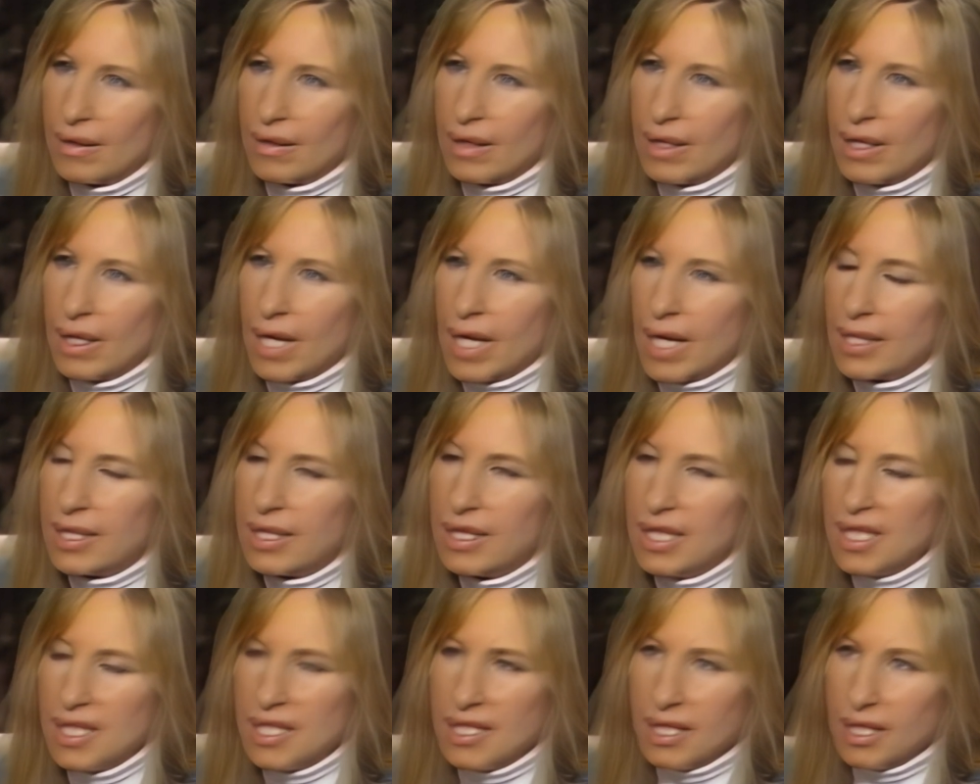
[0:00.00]
Yeah, I
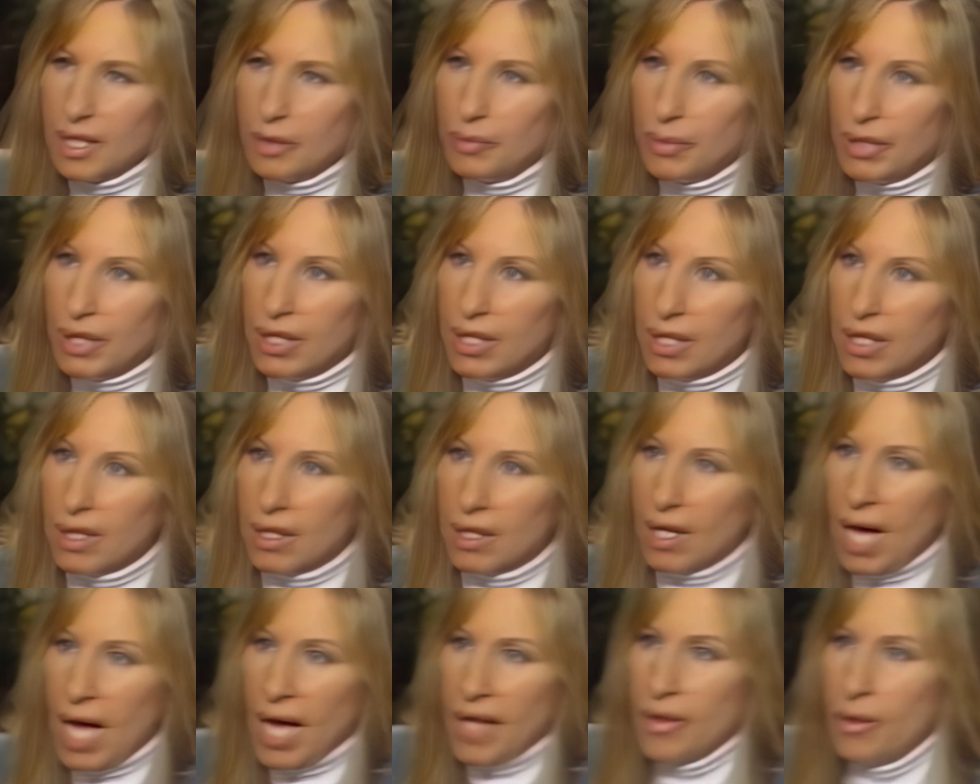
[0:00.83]
can easily be
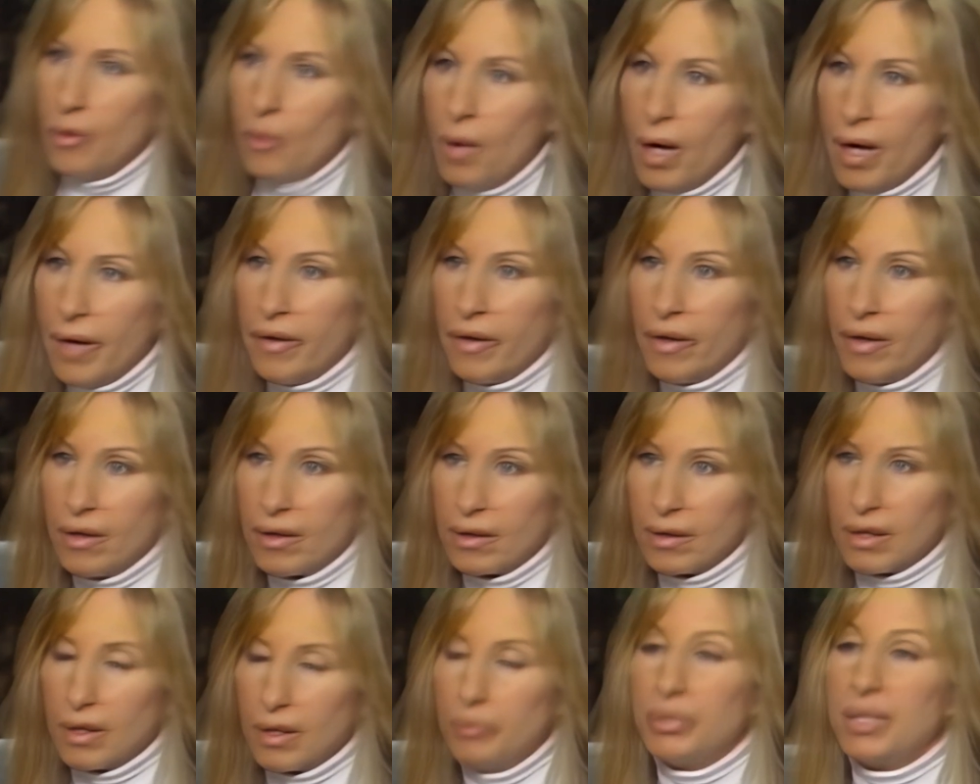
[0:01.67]
either one
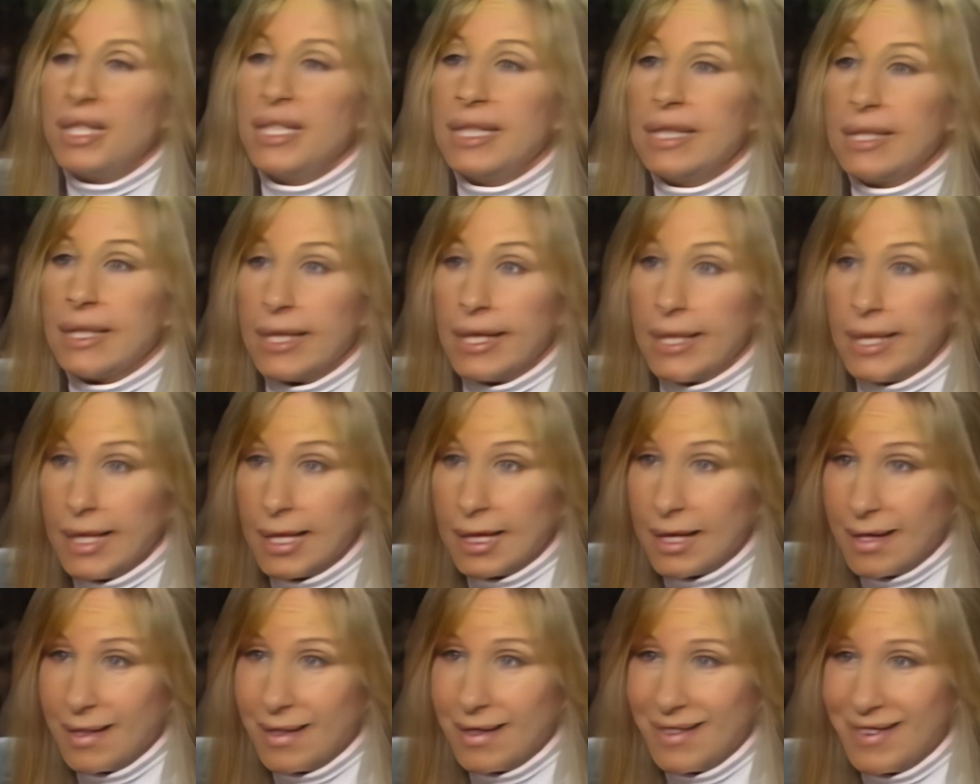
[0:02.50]
completely.
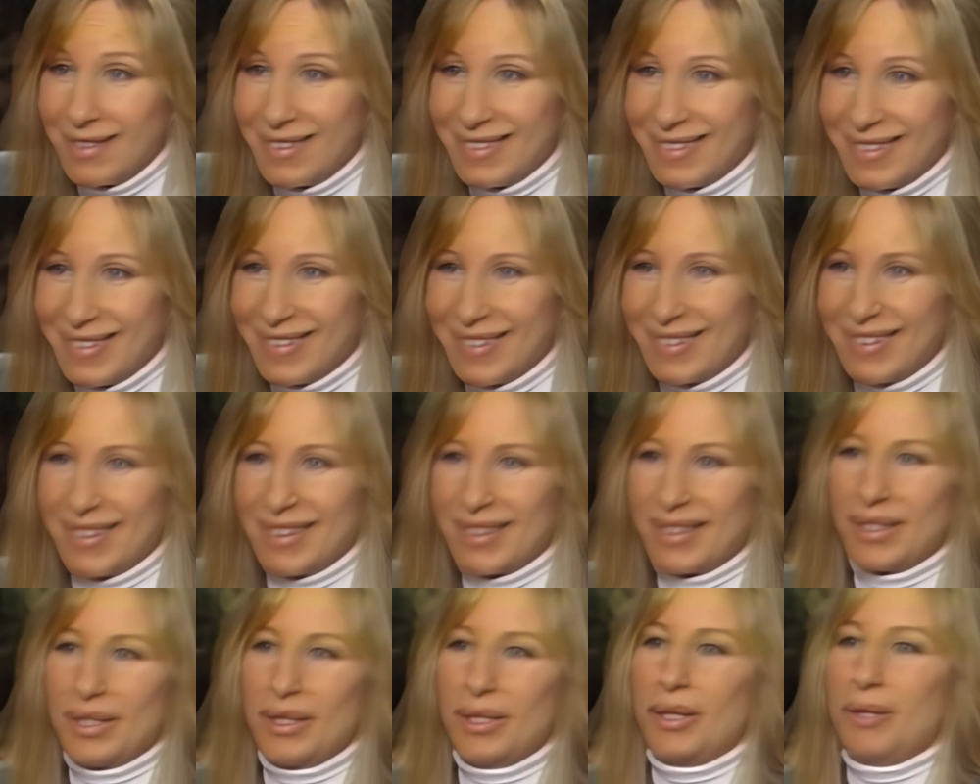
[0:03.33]
Yeah.
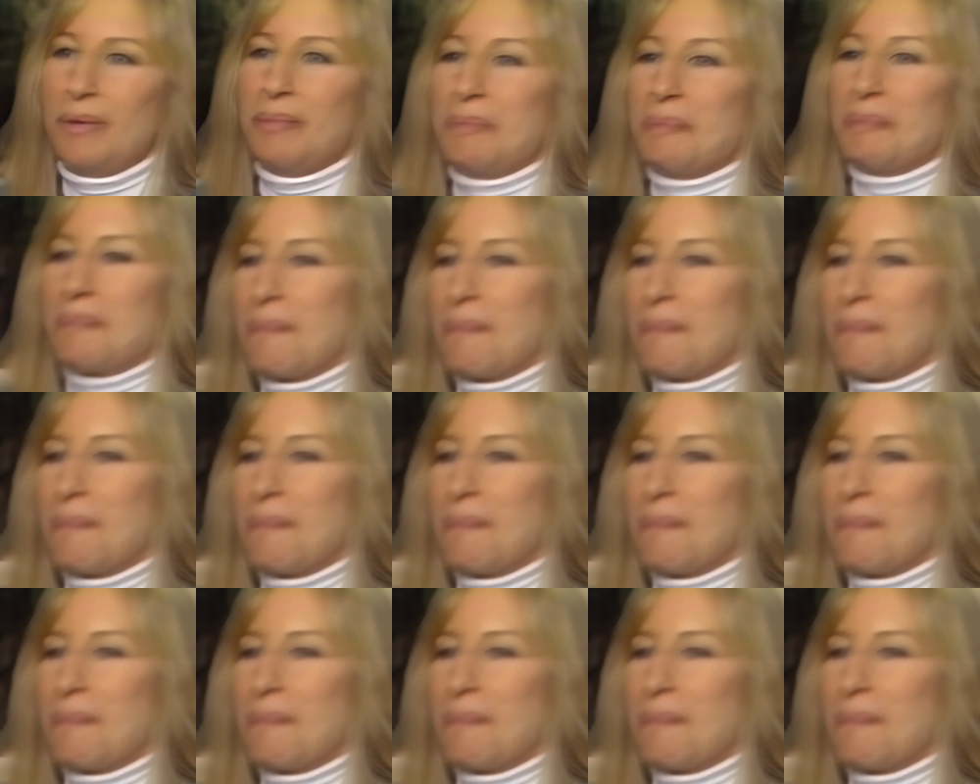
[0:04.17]
You know?